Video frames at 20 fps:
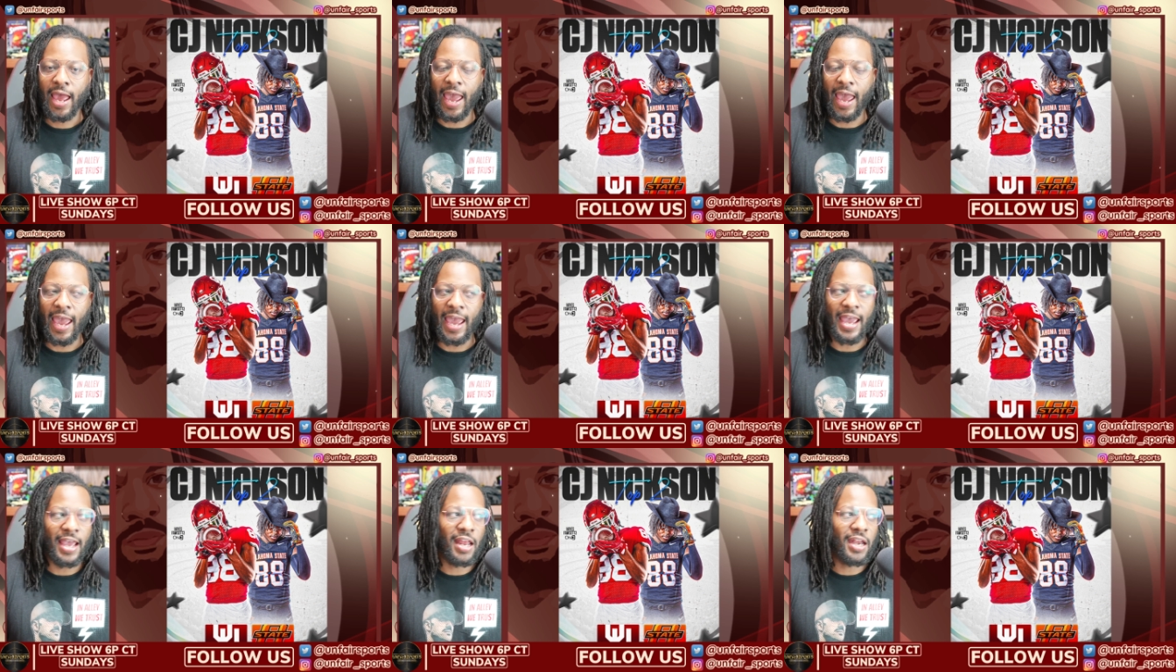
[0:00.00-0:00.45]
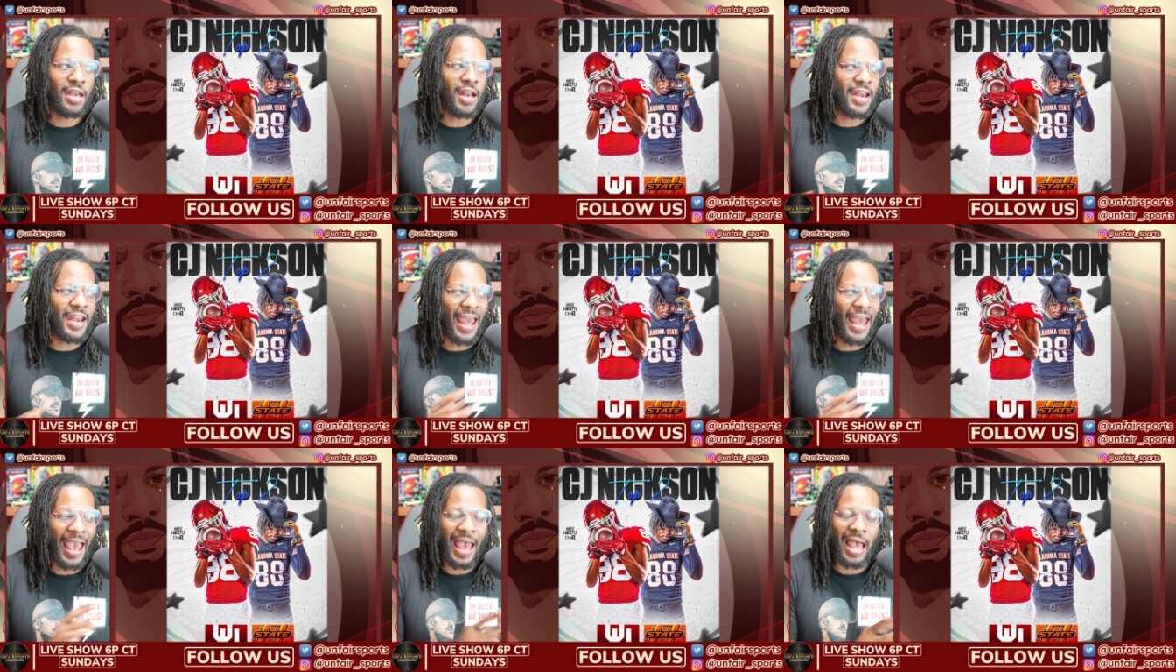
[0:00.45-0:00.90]
And
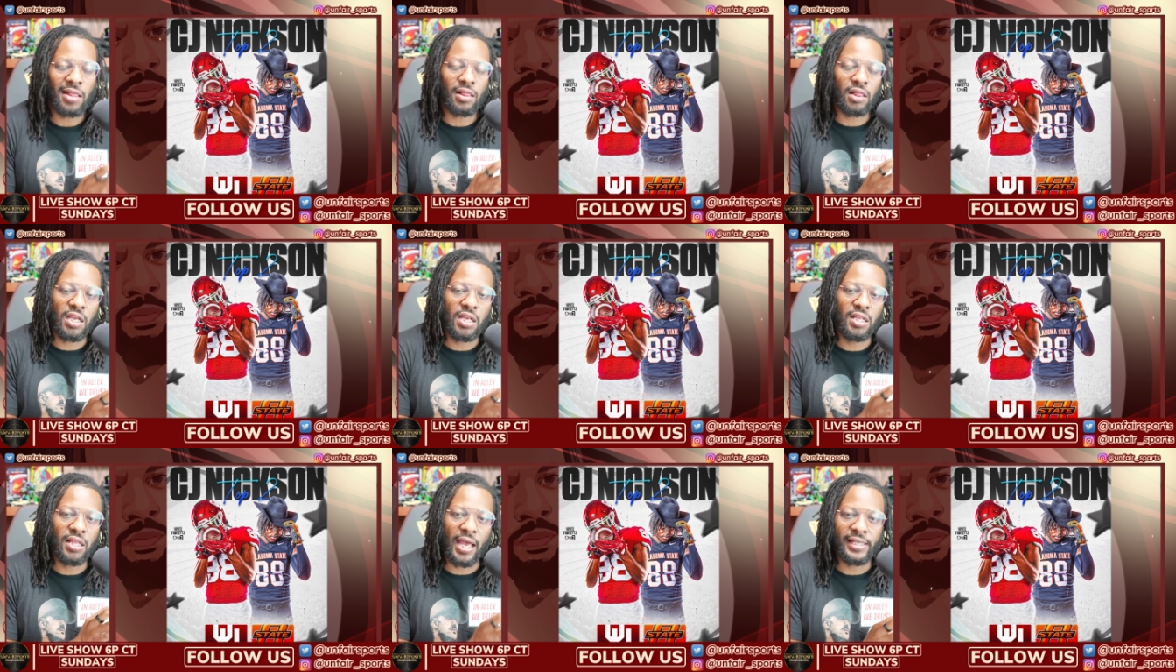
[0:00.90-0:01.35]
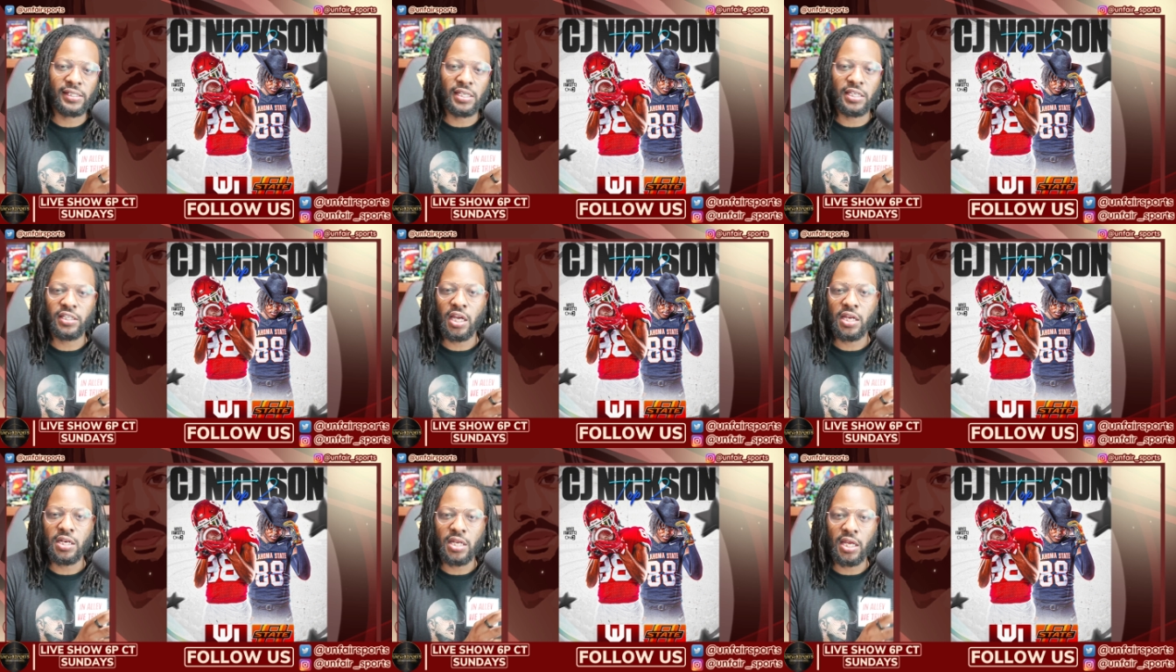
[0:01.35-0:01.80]
an athlete like
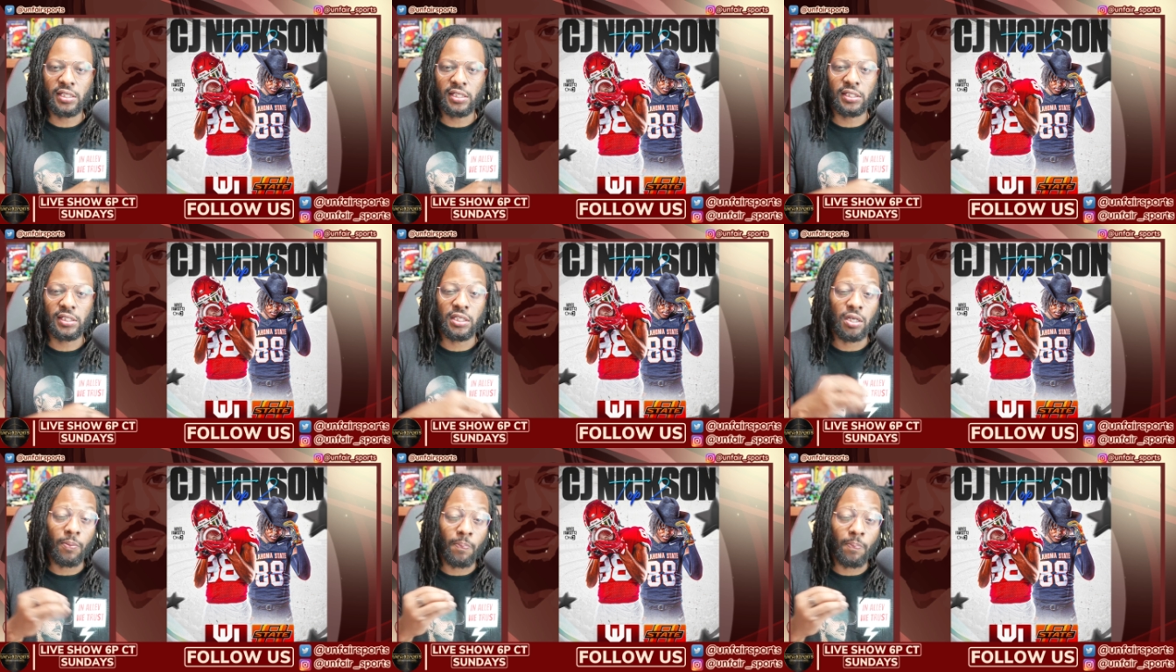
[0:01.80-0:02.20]
CJ Nixon,